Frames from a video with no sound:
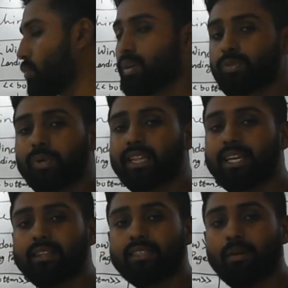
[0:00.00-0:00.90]
once we
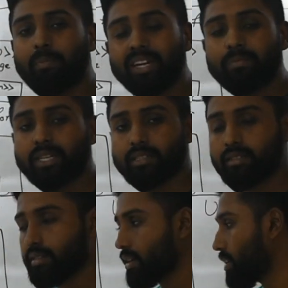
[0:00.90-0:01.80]
click the submit
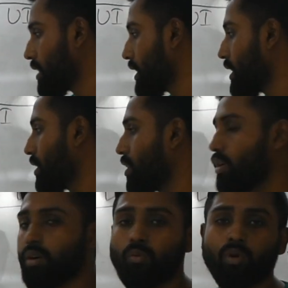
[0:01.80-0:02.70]
button,
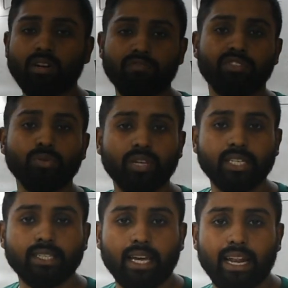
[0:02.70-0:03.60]
one of two
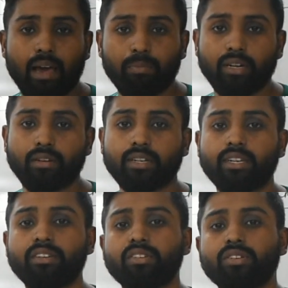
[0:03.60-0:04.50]
things can happen.
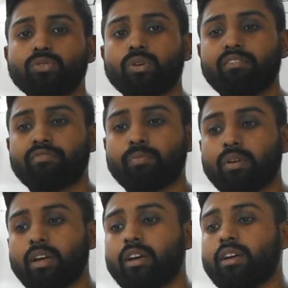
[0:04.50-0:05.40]
Either you have
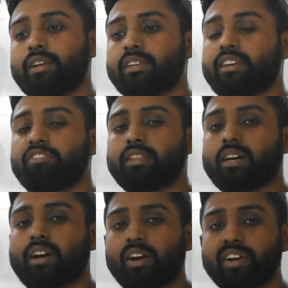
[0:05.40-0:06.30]
given
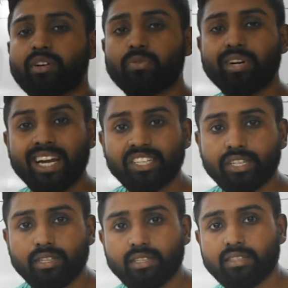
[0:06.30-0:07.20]
the correct
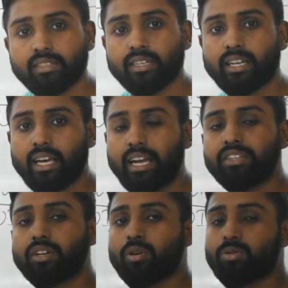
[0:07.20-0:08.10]
credentials
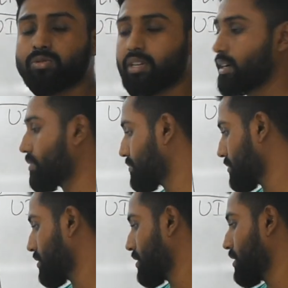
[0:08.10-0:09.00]
and you go to the
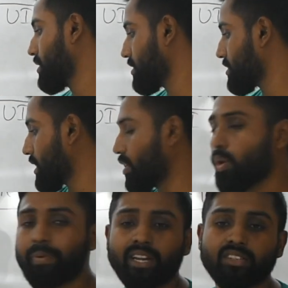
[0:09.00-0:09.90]
say
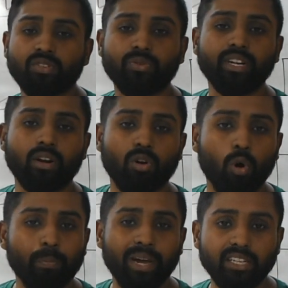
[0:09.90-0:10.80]
opening screen or
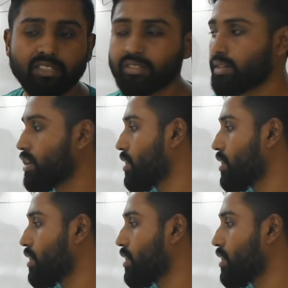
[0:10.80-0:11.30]
home page